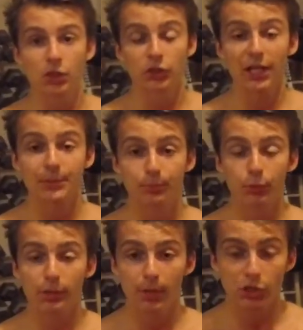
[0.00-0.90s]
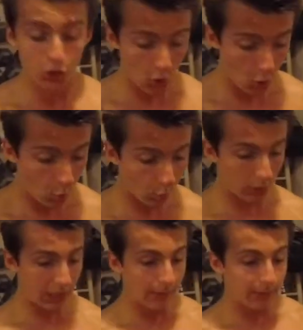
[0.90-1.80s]
So that's pretty much
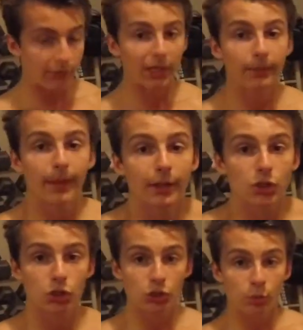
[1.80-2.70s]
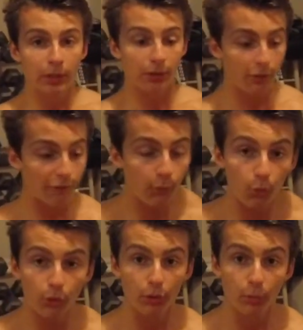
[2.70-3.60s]
what I would recommend doing
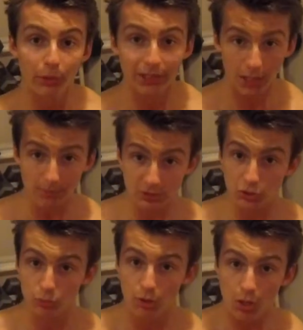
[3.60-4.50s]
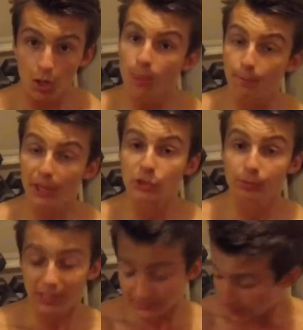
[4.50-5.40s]
for when it comes to bench
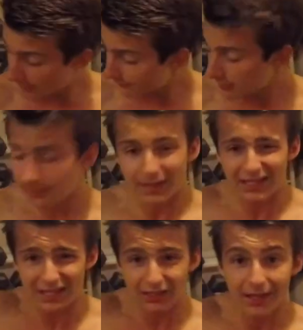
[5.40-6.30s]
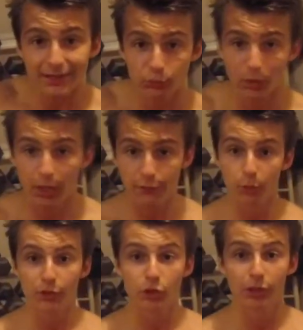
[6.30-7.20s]
press. I recommend incline as well if you
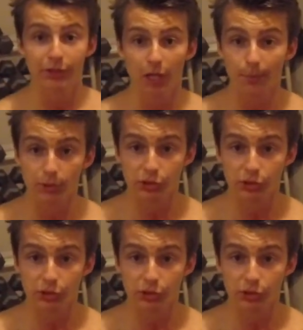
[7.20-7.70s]
want to target the upper